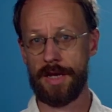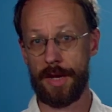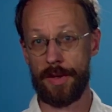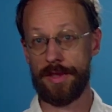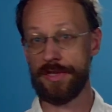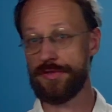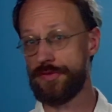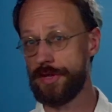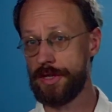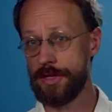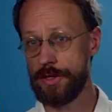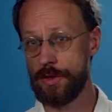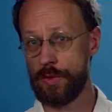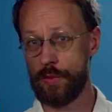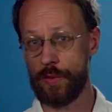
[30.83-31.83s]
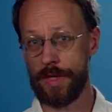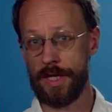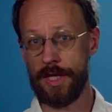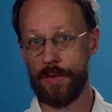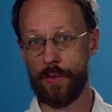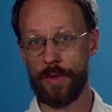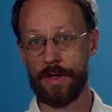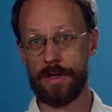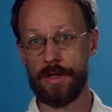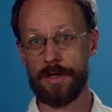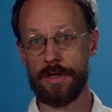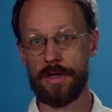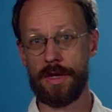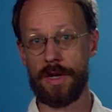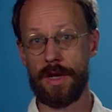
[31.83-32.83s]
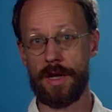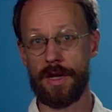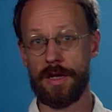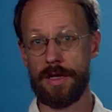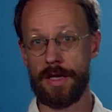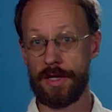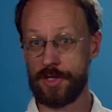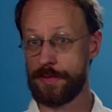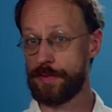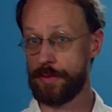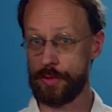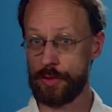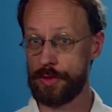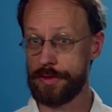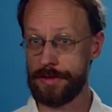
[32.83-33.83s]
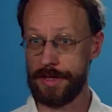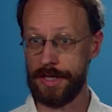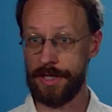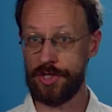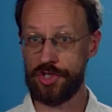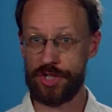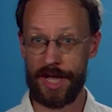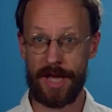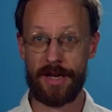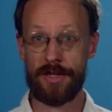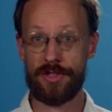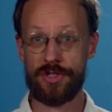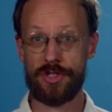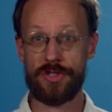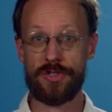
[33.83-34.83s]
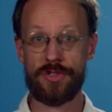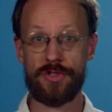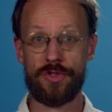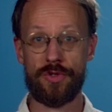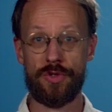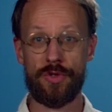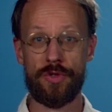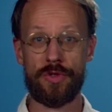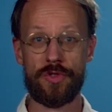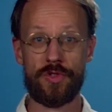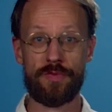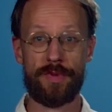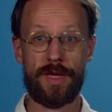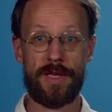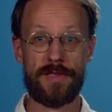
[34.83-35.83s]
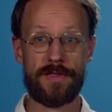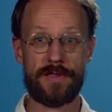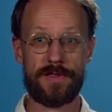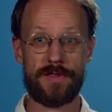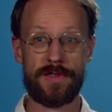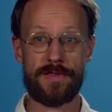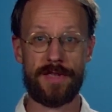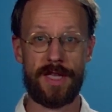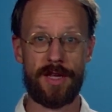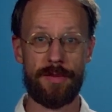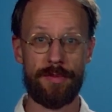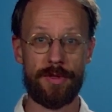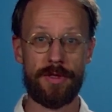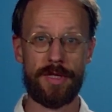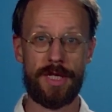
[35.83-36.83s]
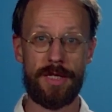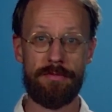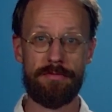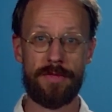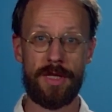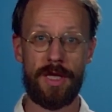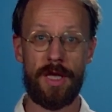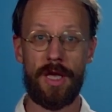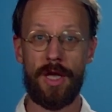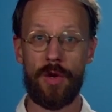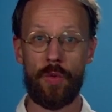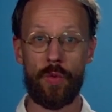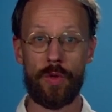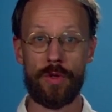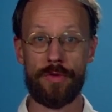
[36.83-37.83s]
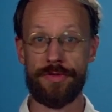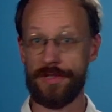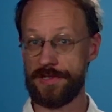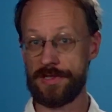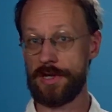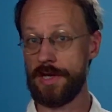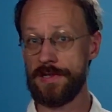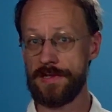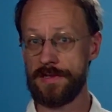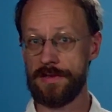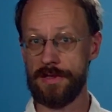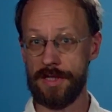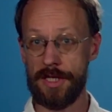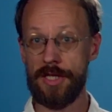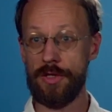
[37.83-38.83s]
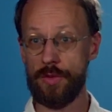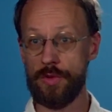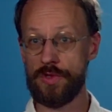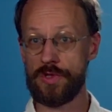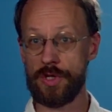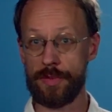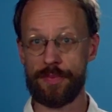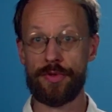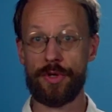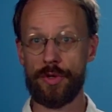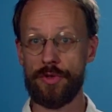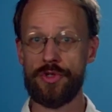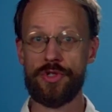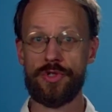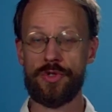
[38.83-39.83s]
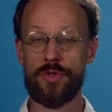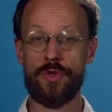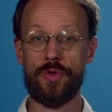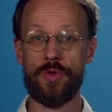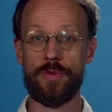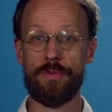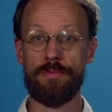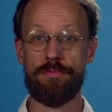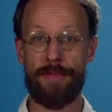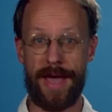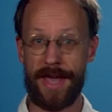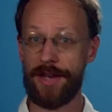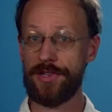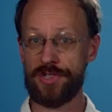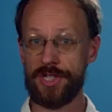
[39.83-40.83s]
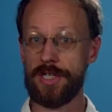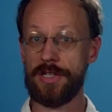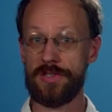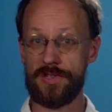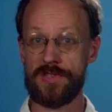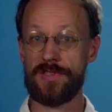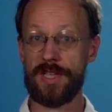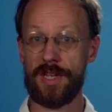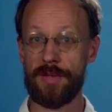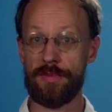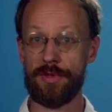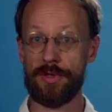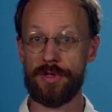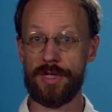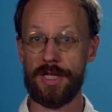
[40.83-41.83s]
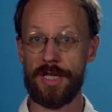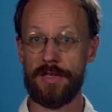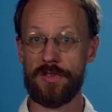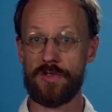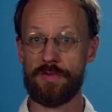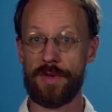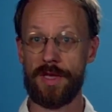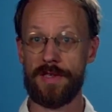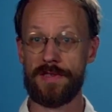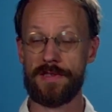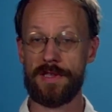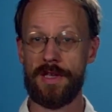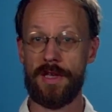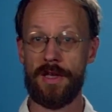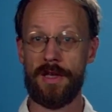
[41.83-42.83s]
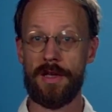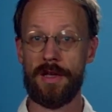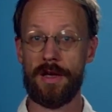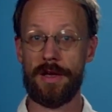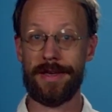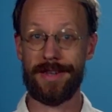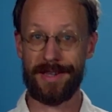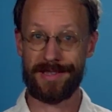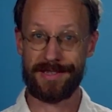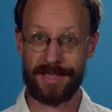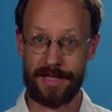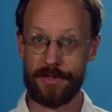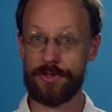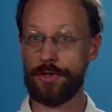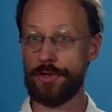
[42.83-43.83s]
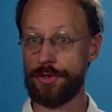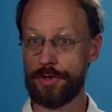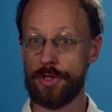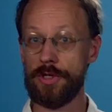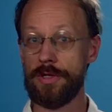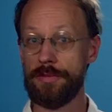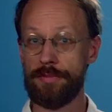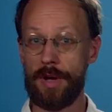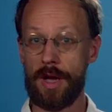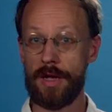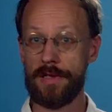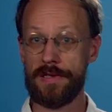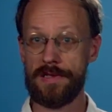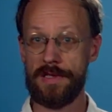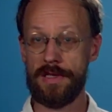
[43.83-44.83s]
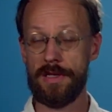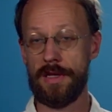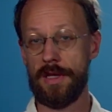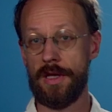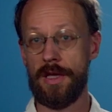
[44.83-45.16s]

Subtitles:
Now, in this video, we will explore the challenges to space sustainability. We'll discuss the EU's approach to managing sustainability in space in its internal policy.